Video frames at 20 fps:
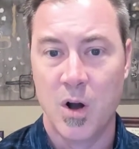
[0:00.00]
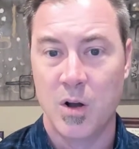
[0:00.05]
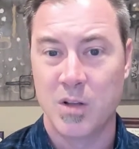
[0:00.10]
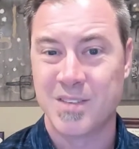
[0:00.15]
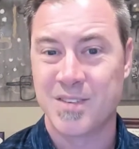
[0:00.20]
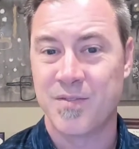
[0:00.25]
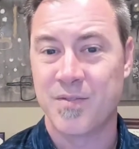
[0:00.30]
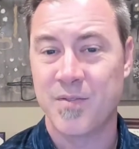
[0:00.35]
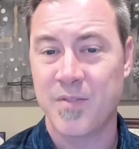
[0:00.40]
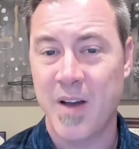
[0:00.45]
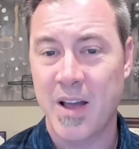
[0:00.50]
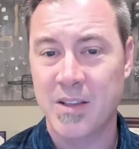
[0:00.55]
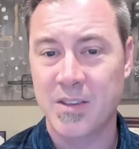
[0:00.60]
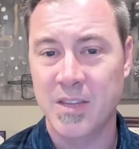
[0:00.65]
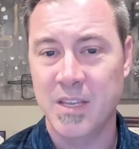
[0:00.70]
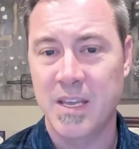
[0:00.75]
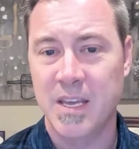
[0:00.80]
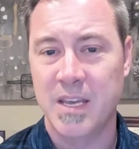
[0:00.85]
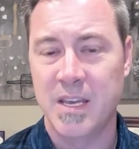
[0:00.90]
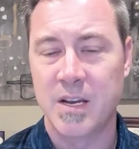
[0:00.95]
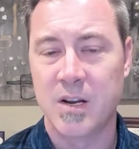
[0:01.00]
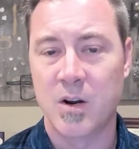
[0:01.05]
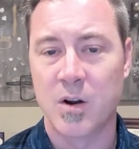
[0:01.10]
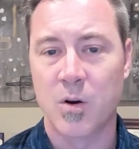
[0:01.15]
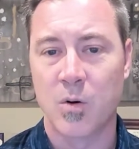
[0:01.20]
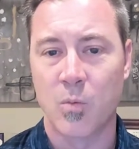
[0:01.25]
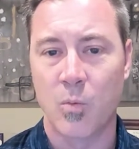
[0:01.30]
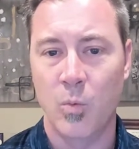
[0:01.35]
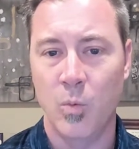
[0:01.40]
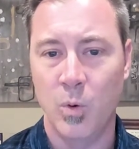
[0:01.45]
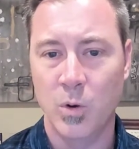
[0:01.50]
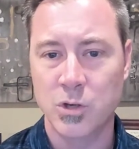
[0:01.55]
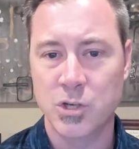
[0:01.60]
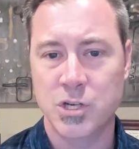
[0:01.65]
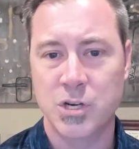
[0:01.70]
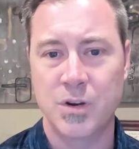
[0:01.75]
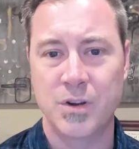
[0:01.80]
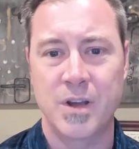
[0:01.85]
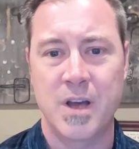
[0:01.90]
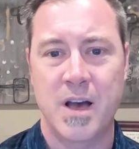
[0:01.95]
It's finally here. We'll
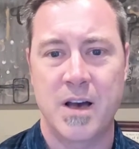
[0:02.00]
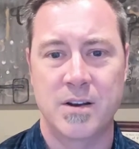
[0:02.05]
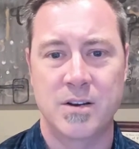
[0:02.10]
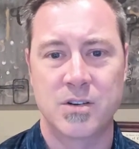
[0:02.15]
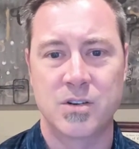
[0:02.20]
show you how to